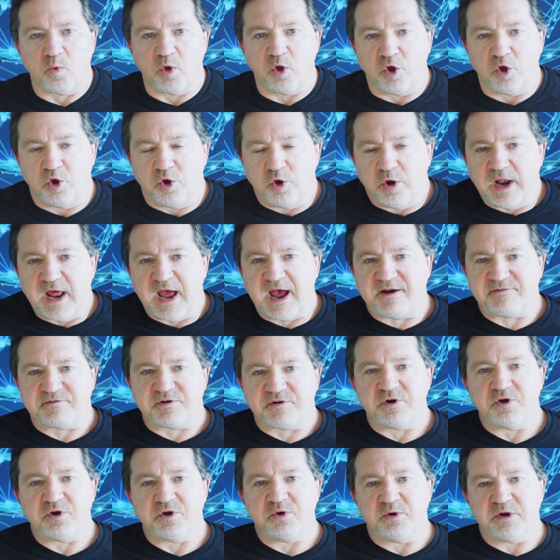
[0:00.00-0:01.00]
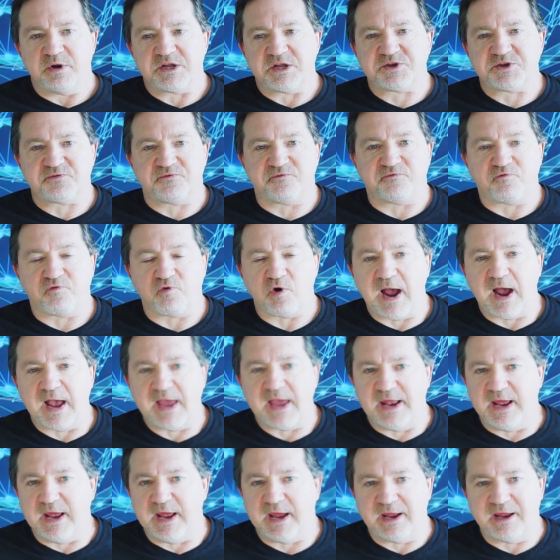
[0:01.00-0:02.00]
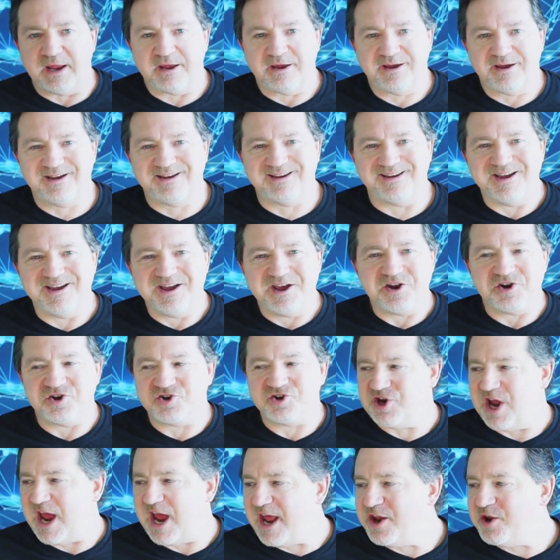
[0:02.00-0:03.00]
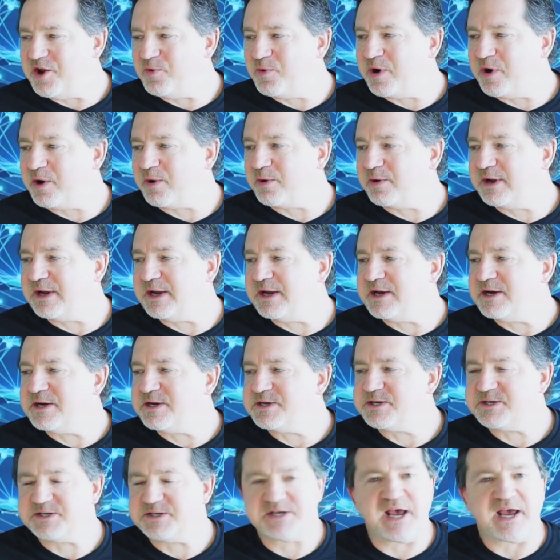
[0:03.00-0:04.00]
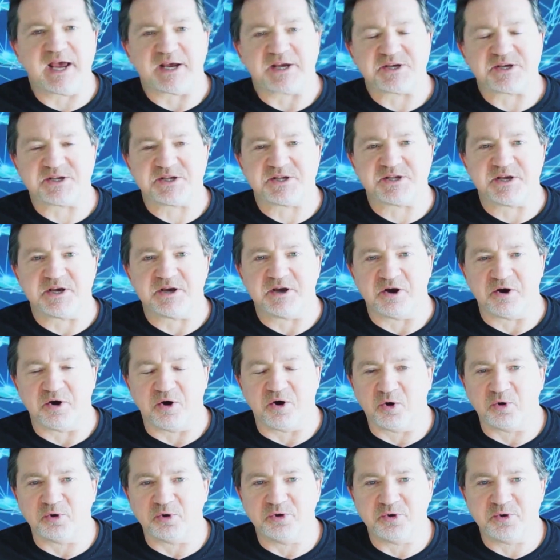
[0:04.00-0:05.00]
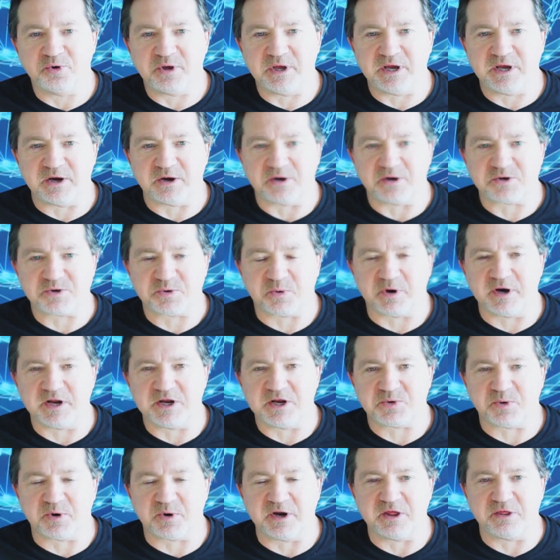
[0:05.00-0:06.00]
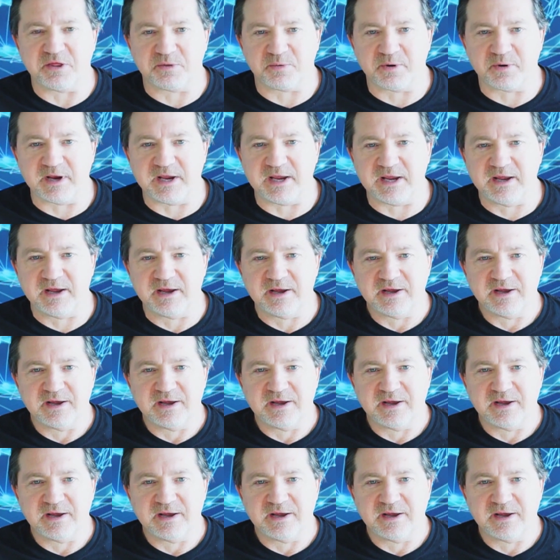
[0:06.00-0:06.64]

Good afternoon. It's Friday, January 6th, a whole new year, 2023.